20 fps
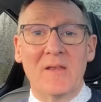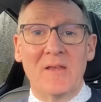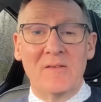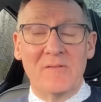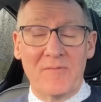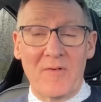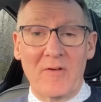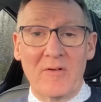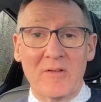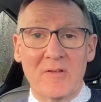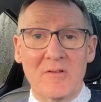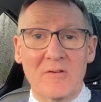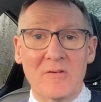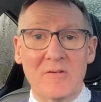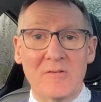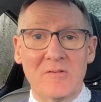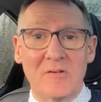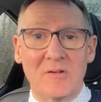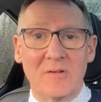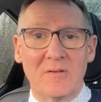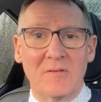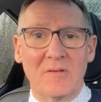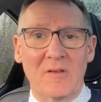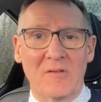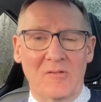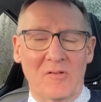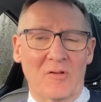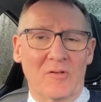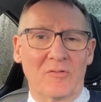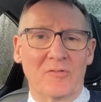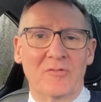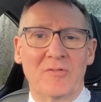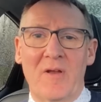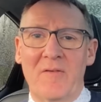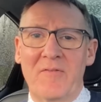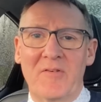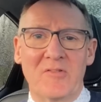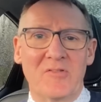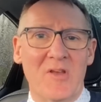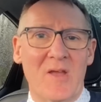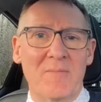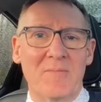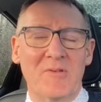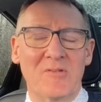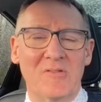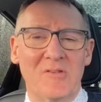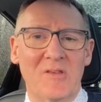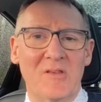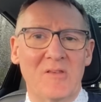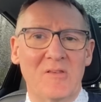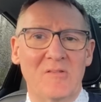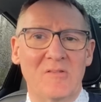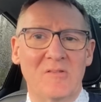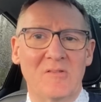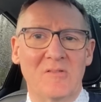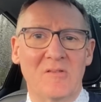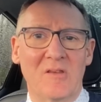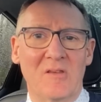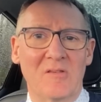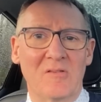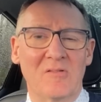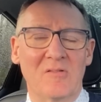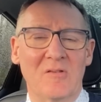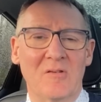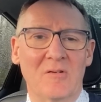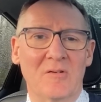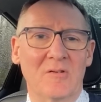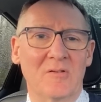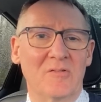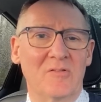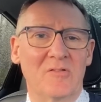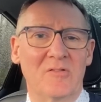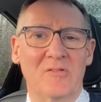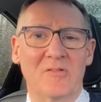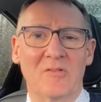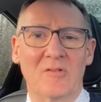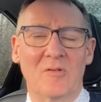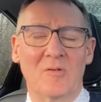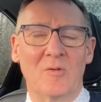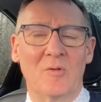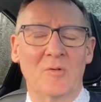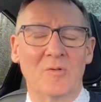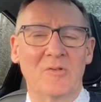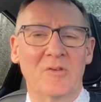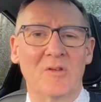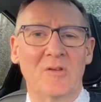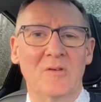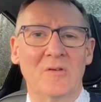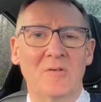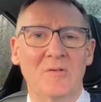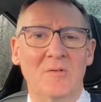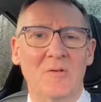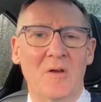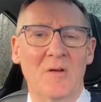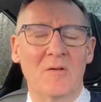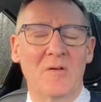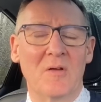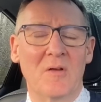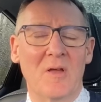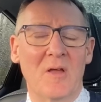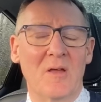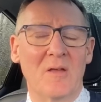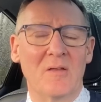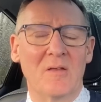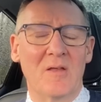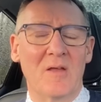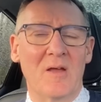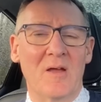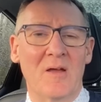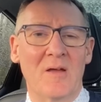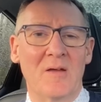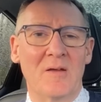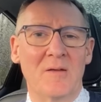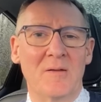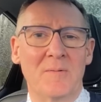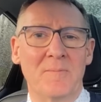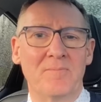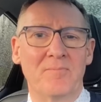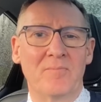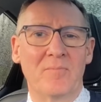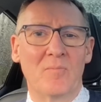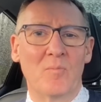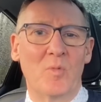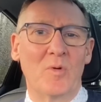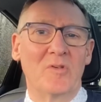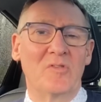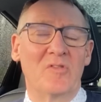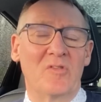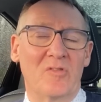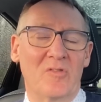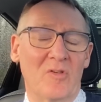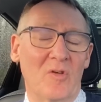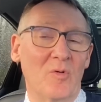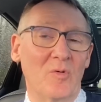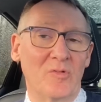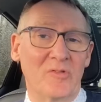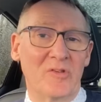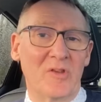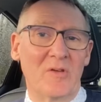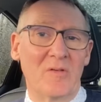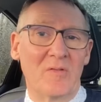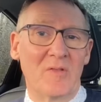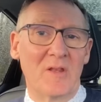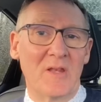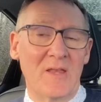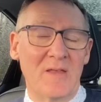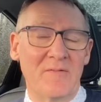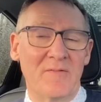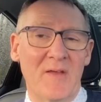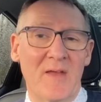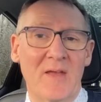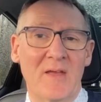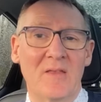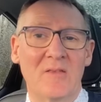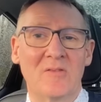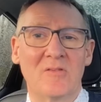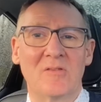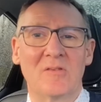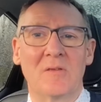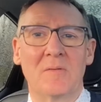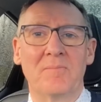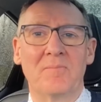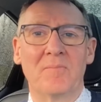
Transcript: is very good. It's got traffic jam assist, it's got auto, which also the Leaf has.